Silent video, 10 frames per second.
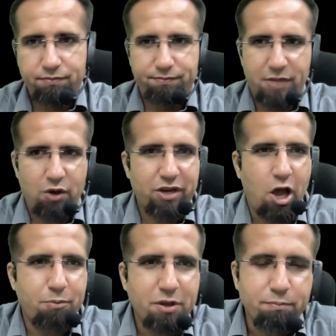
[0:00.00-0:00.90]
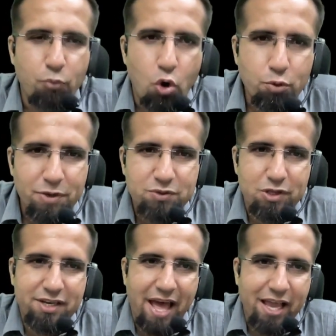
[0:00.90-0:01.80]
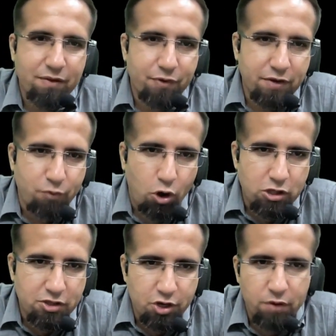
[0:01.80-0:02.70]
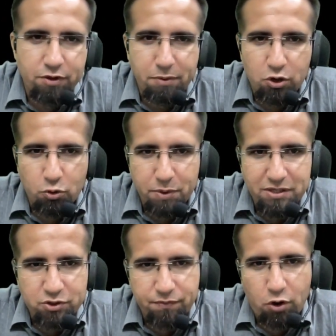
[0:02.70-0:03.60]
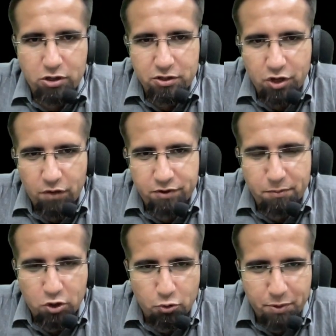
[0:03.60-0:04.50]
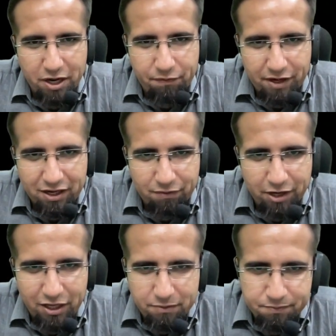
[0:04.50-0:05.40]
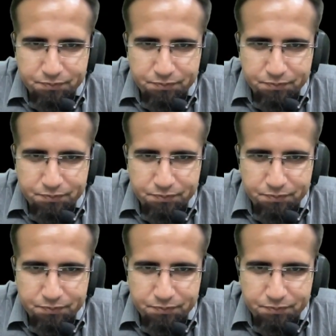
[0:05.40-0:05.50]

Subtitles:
Now in how many more minutes will the tank fill if all the three of them are open? So if all the three of them are open, effectively